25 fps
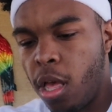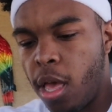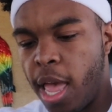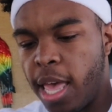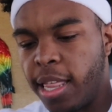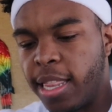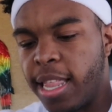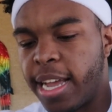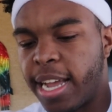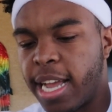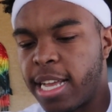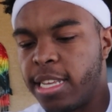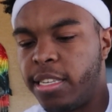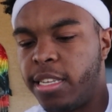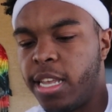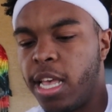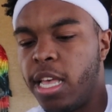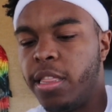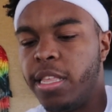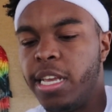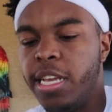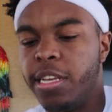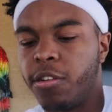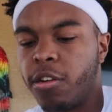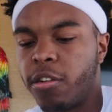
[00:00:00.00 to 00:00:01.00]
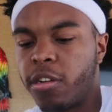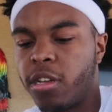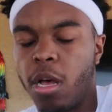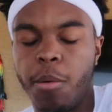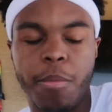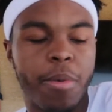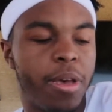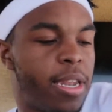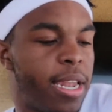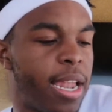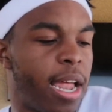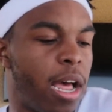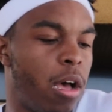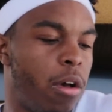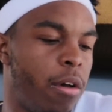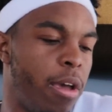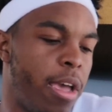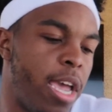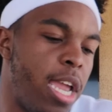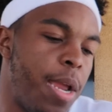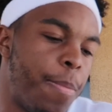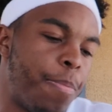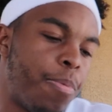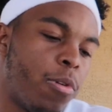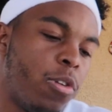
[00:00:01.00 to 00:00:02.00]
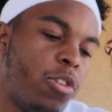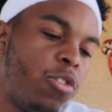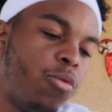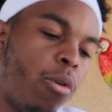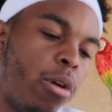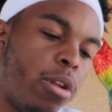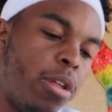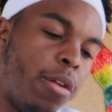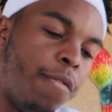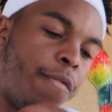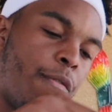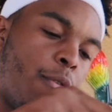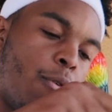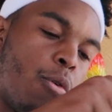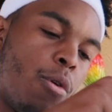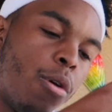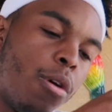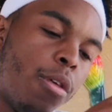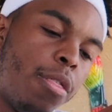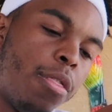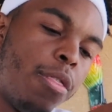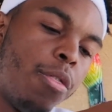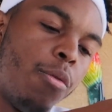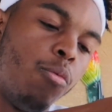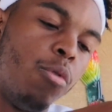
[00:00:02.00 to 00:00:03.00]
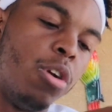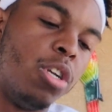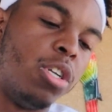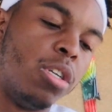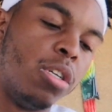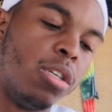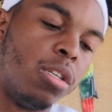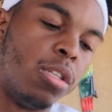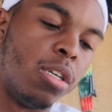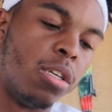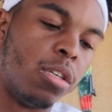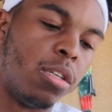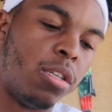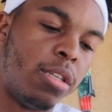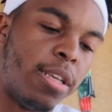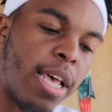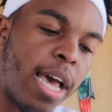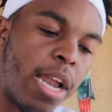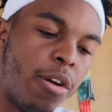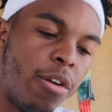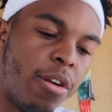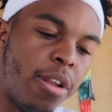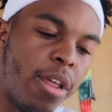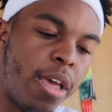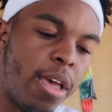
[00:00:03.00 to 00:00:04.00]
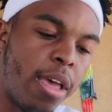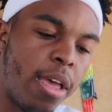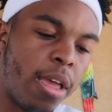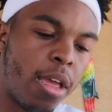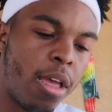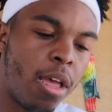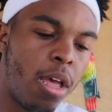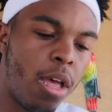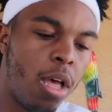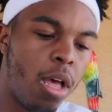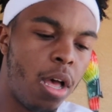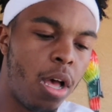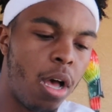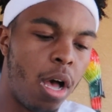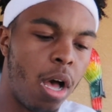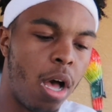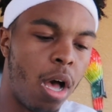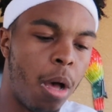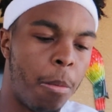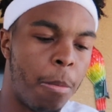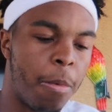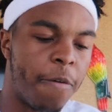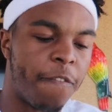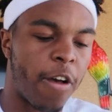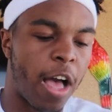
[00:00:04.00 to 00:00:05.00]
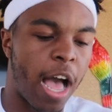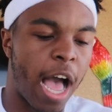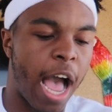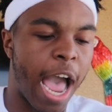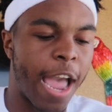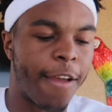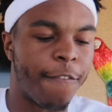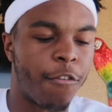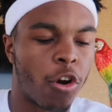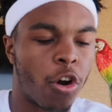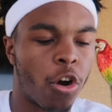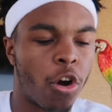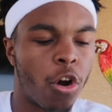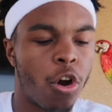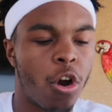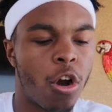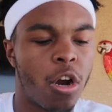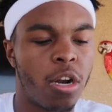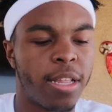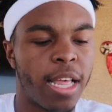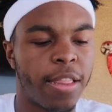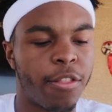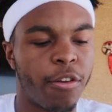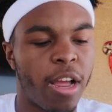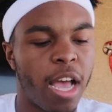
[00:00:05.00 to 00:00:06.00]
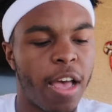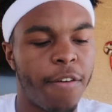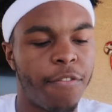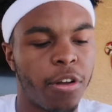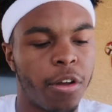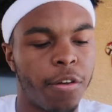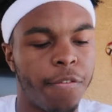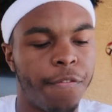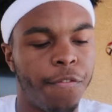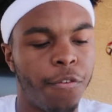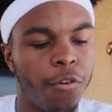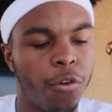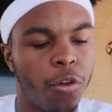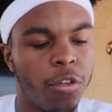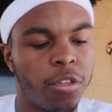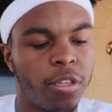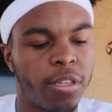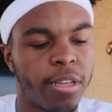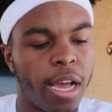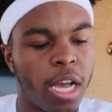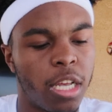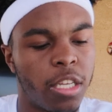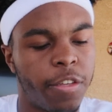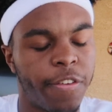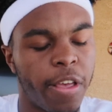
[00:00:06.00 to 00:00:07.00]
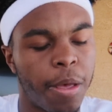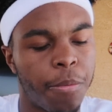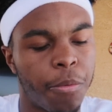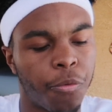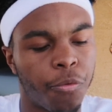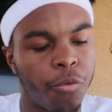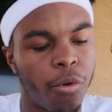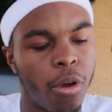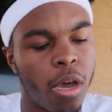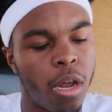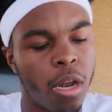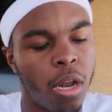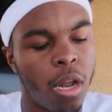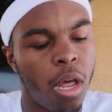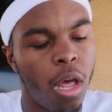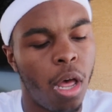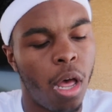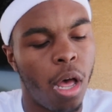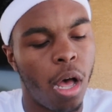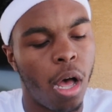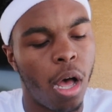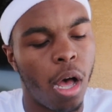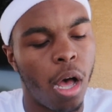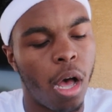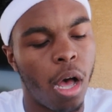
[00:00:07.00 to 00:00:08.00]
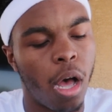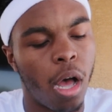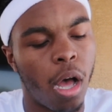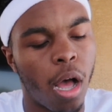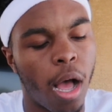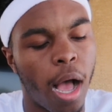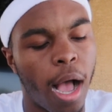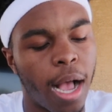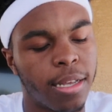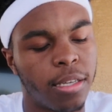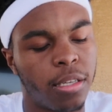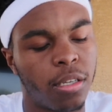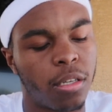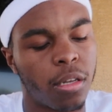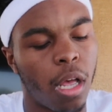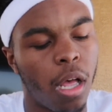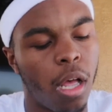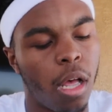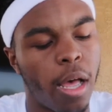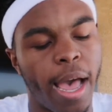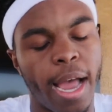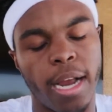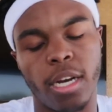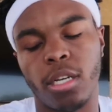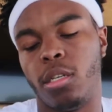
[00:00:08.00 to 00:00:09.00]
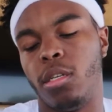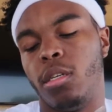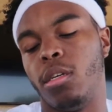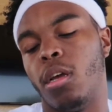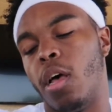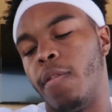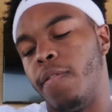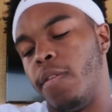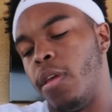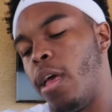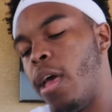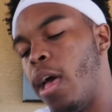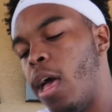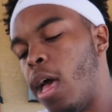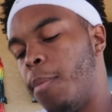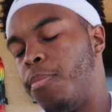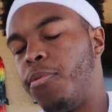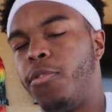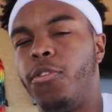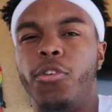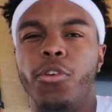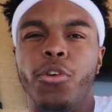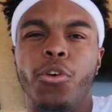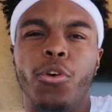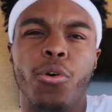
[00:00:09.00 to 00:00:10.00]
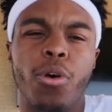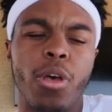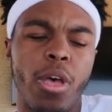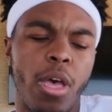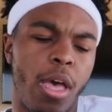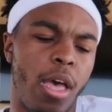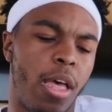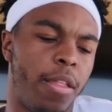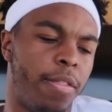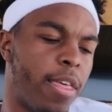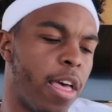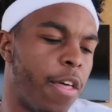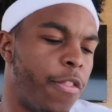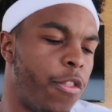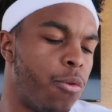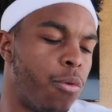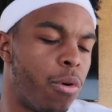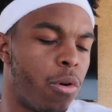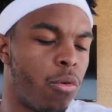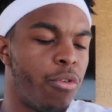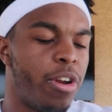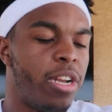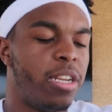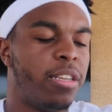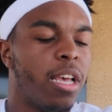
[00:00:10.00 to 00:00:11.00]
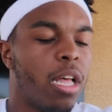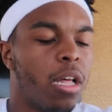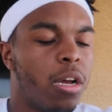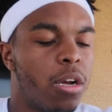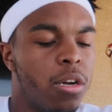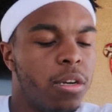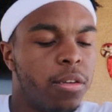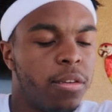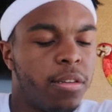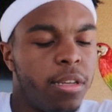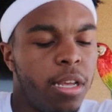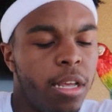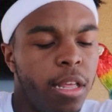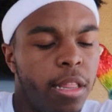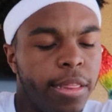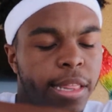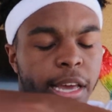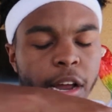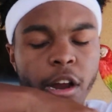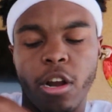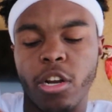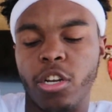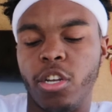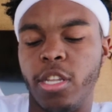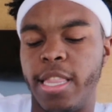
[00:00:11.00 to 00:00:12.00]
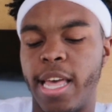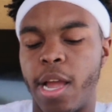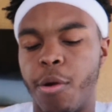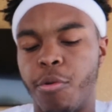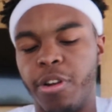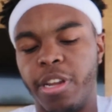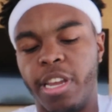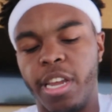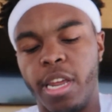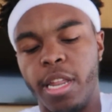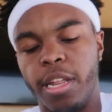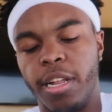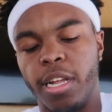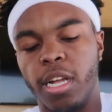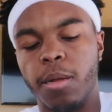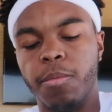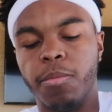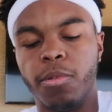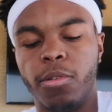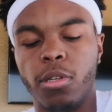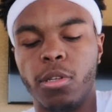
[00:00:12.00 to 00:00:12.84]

And like I said, these are coming out April 24th, which is this Saturday. I've heard that they're having a full-size family run. I saw actually on the apps too that there were retailers that were getting them.